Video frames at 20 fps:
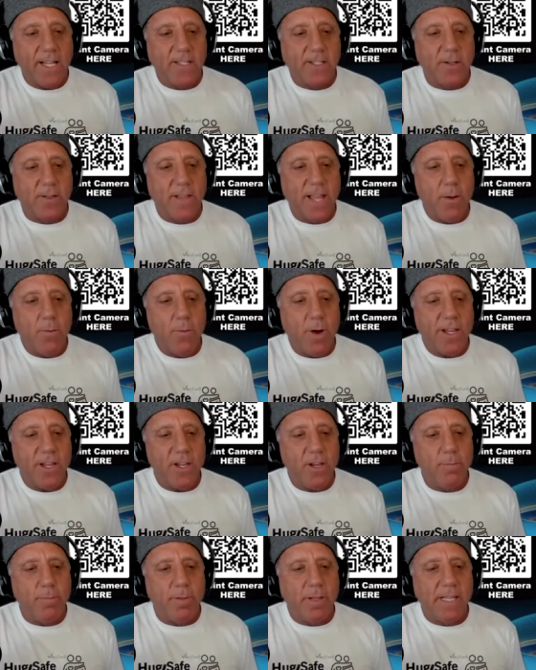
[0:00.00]
So they want
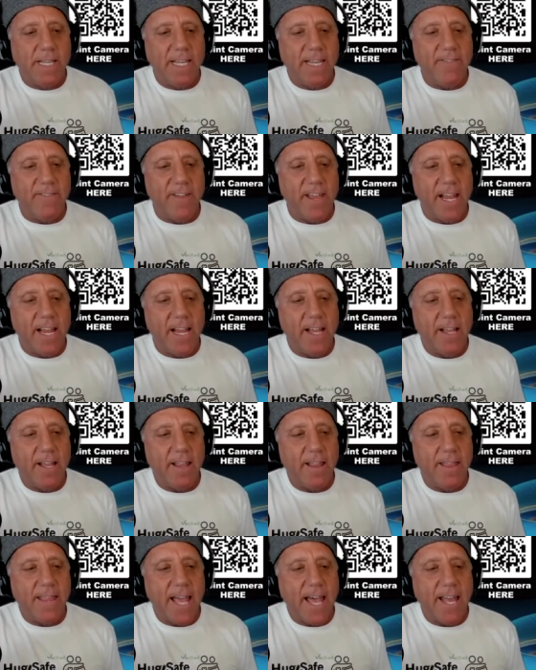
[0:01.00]
you believing
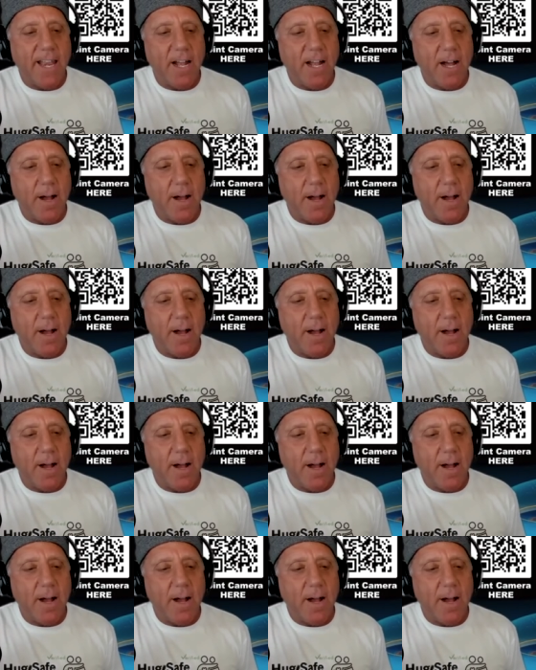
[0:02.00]
that